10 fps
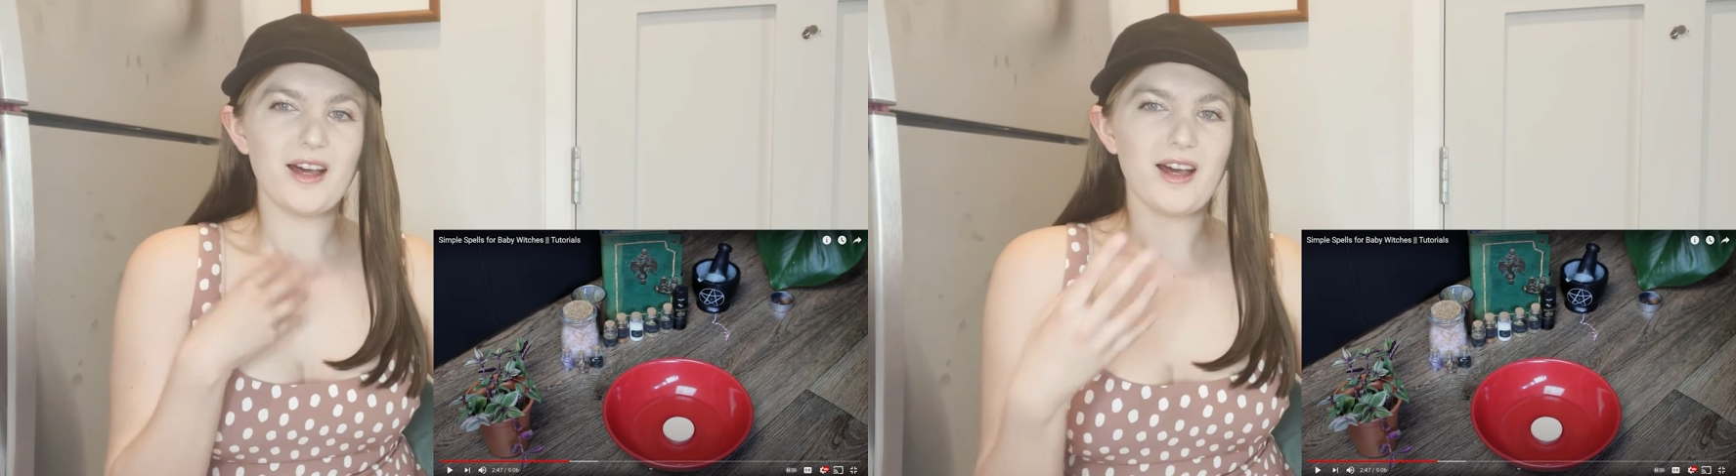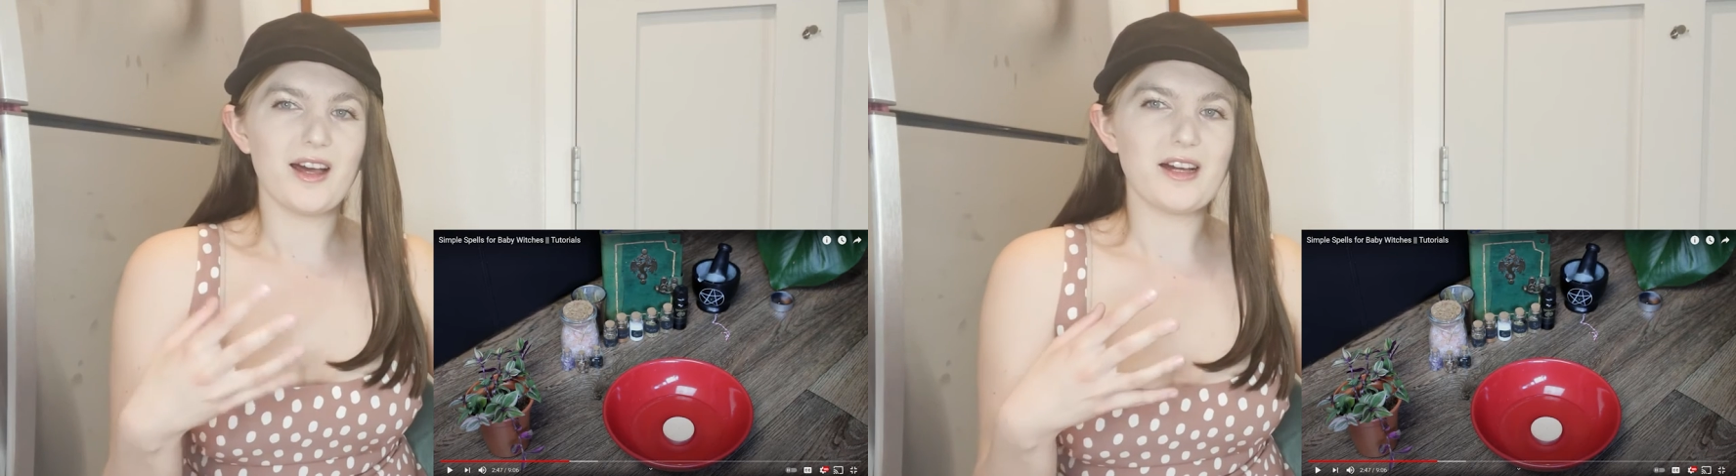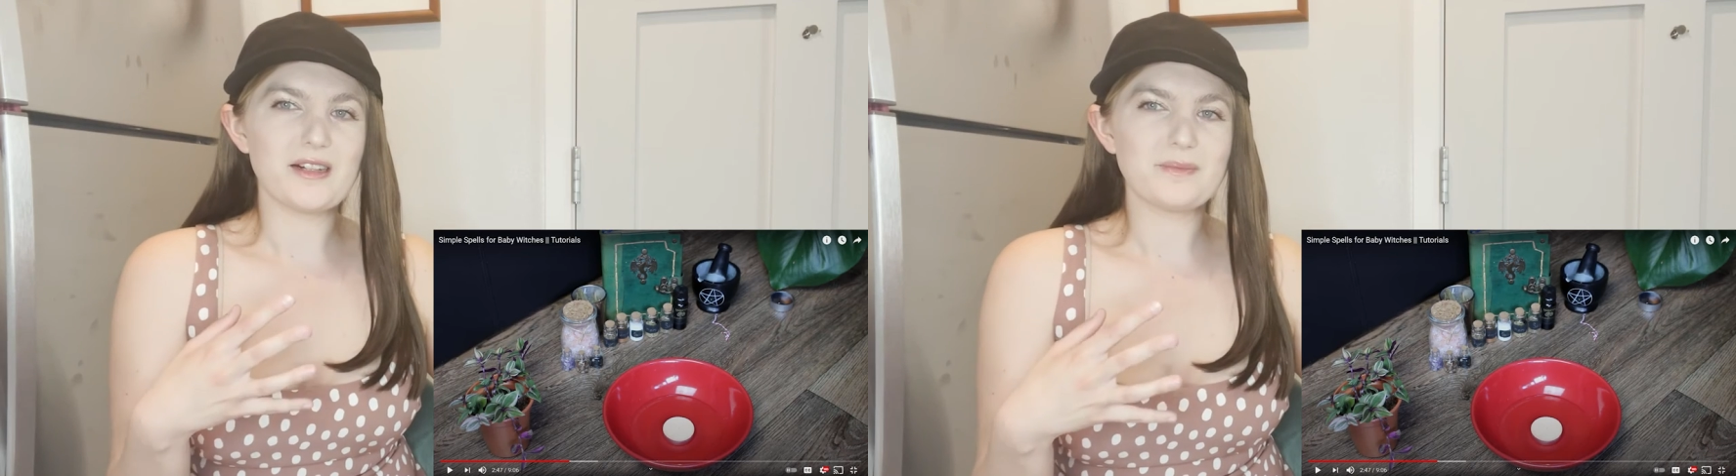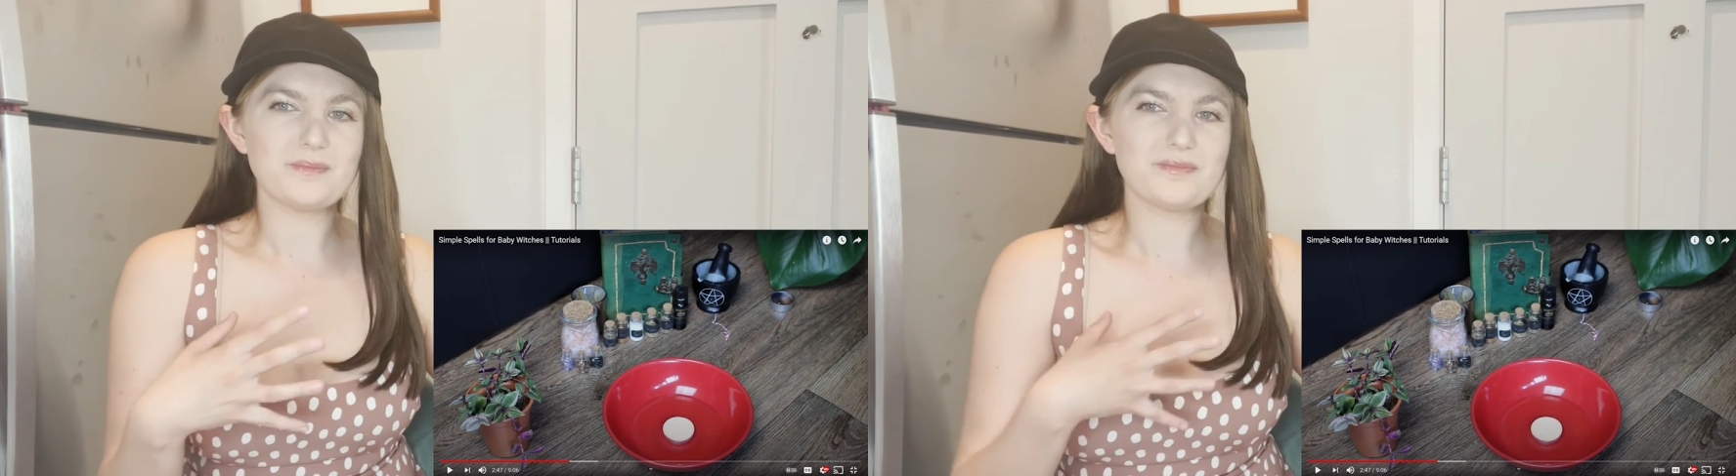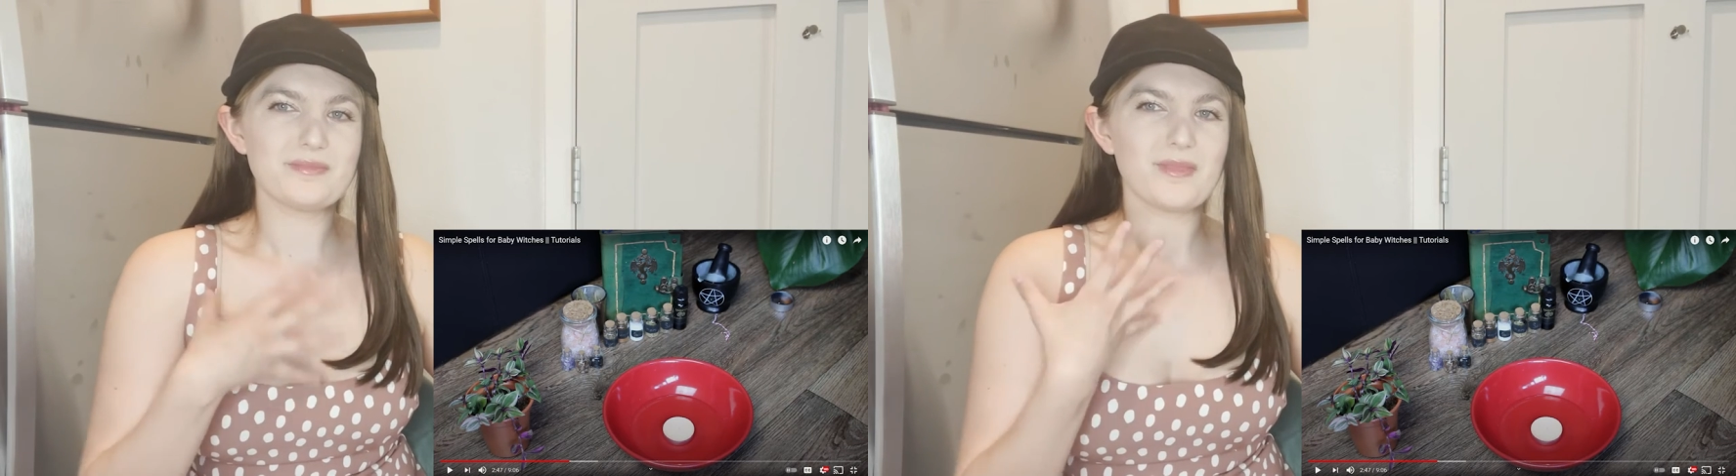
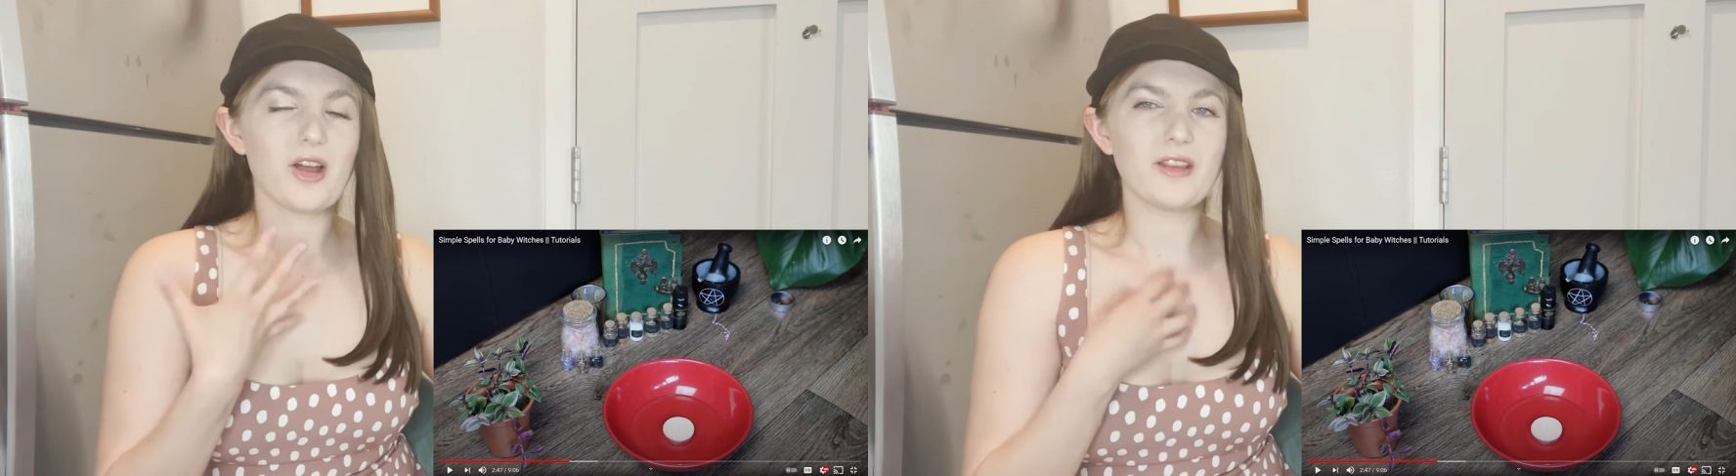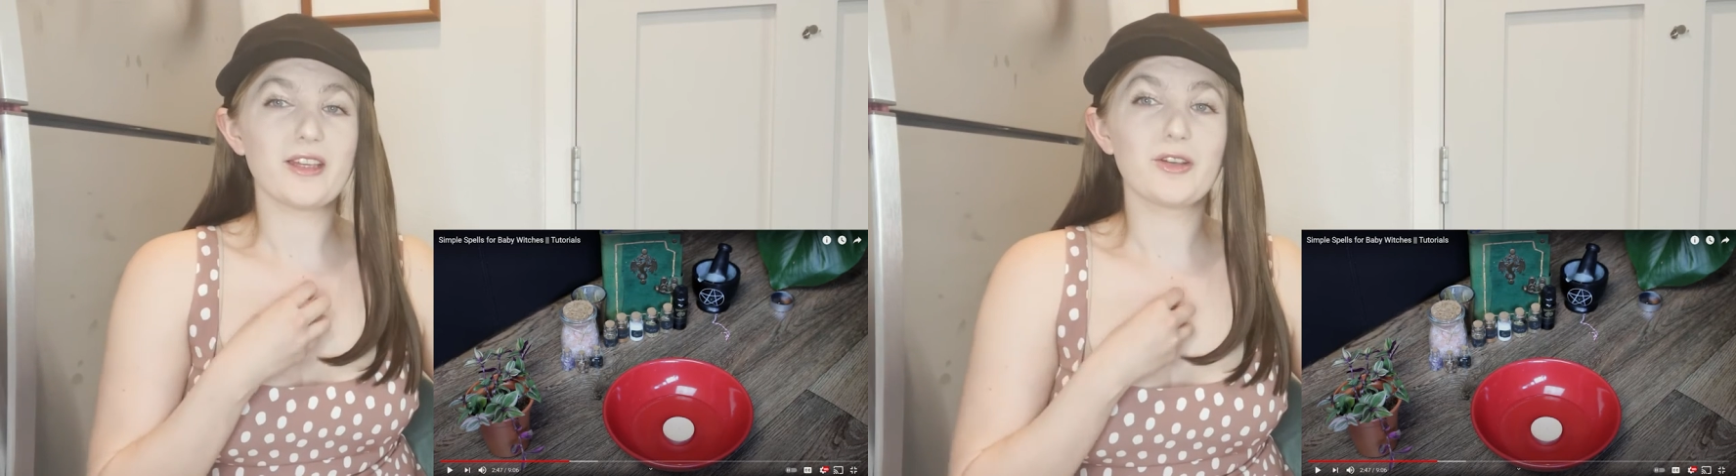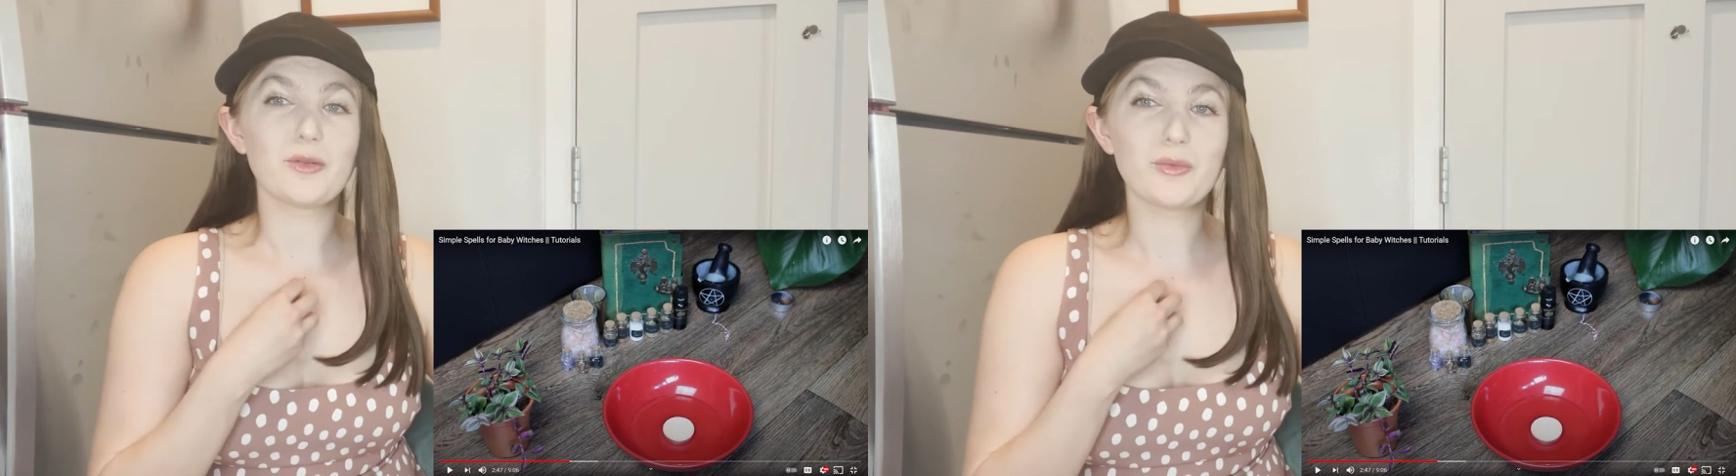not like your